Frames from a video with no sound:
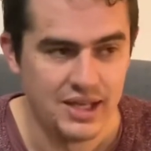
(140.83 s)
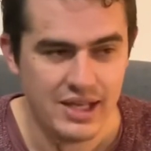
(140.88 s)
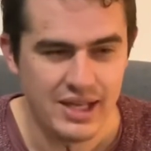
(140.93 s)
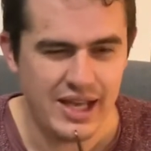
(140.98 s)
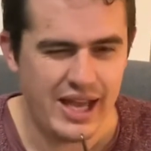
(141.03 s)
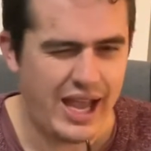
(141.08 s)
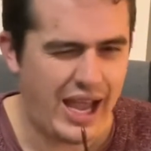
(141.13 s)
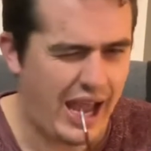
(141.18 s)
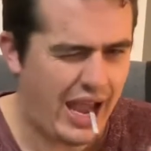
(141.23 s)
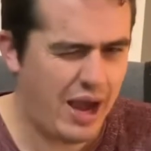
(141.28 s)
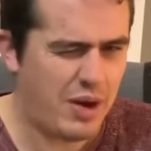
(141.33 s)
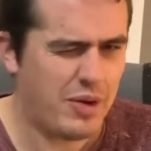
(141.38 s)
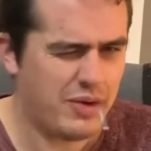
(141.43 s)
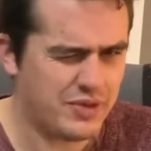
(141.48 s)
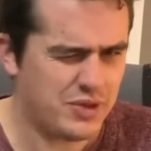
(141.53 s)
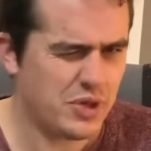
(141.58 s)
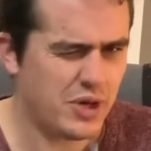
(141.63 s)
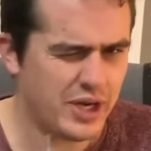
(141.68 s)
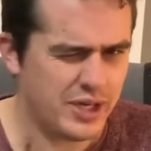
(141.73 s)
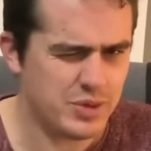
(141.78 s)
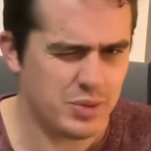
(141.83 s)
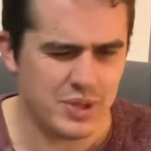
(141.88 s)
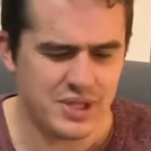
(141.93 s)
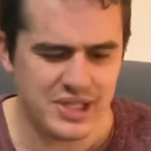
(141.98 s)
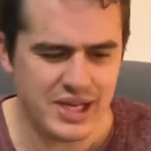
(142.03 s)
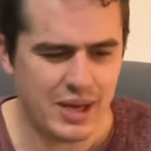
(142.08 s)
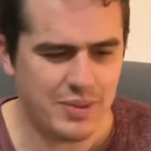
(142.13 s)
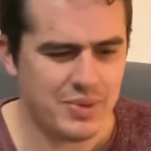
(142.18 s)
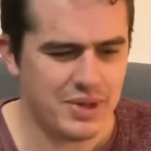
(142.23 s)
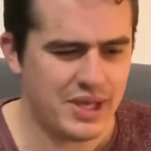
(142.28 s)
how I've tried to
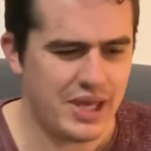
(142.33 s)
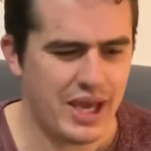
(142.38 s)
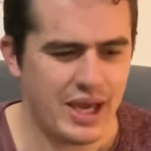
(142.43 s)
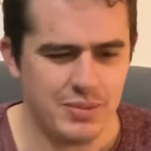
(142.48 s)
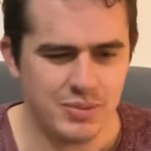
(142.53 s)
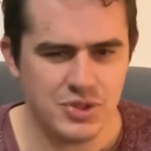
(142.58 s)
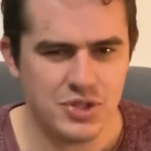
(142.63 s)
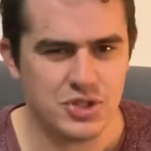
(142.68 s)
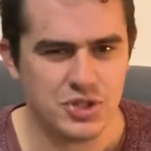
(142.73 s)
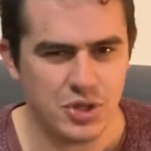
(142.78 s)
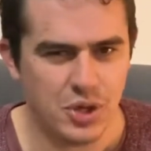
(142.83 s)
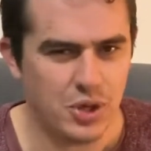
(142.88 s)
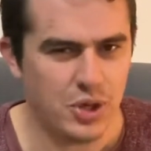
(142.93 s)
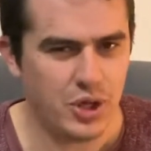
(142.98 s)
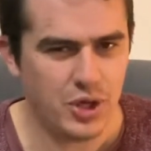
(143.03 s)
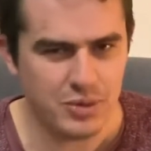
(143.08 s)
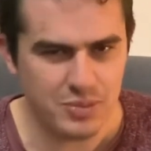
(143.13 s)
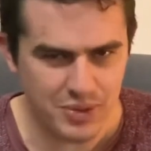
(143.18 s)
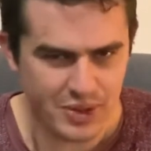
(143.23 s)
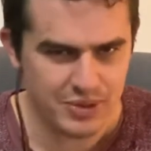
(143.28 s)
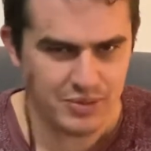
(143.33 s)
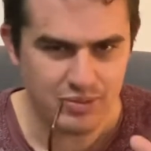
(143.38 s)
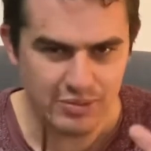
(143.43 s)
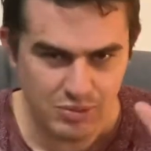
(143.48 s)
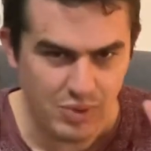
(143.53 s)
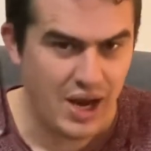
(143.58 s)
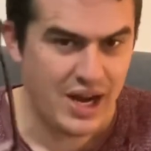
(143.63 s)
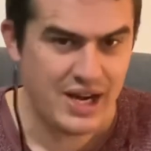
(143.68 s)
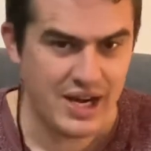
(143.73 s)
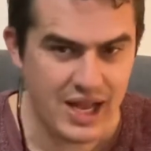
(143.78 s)
adapt the game to solo, but
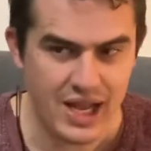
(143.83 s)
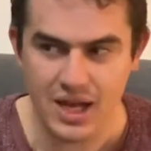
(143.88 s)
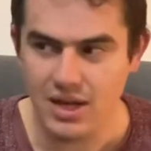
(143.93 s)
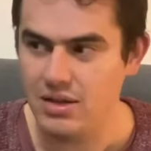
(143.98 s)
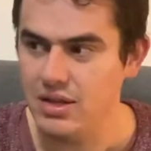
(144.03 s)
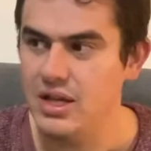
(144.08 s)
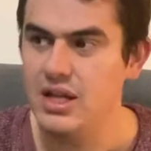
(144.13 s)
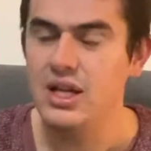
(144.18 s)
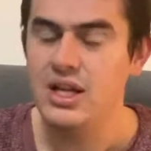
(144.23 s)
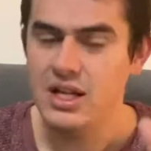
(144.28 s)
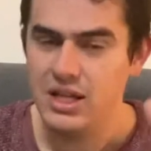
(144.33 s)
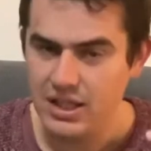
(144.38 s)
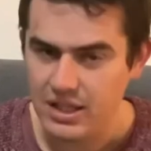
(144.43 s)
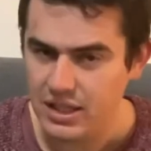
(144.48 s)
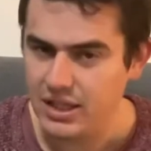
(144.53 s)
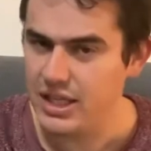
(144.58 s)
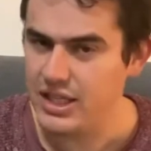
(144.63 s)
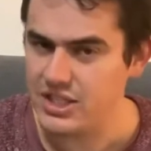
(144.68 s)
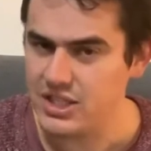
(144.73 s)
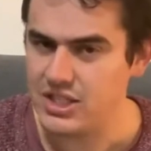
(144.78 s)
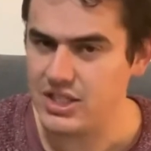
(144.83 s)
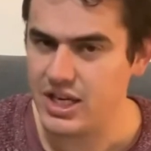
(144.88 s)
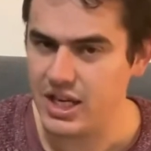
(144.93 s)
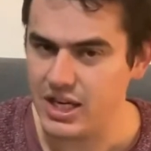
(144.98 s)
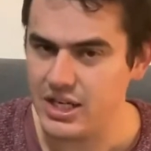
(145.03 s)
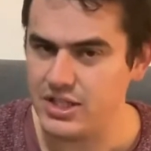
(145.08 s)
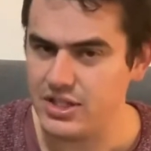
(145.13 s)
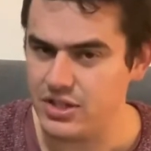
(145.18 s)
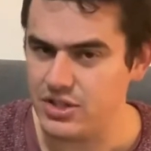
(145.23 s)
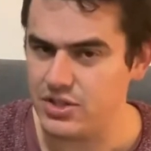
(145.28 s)
right now, let's just get
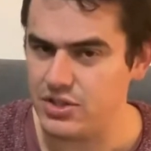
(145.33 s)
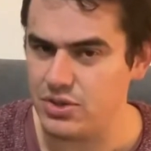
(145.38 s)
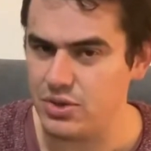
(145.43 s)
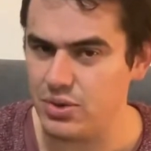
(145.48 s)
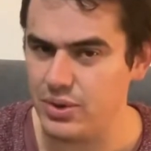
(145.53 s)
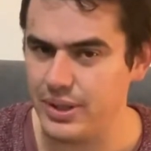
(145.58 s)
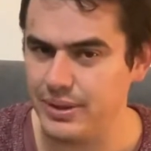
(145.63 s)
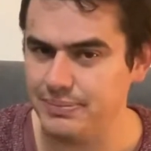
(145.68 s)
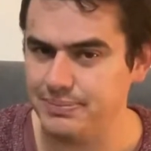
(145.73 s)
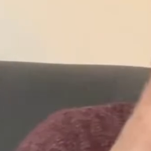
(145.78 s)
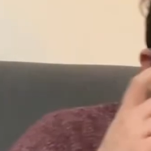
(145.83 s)
into the story.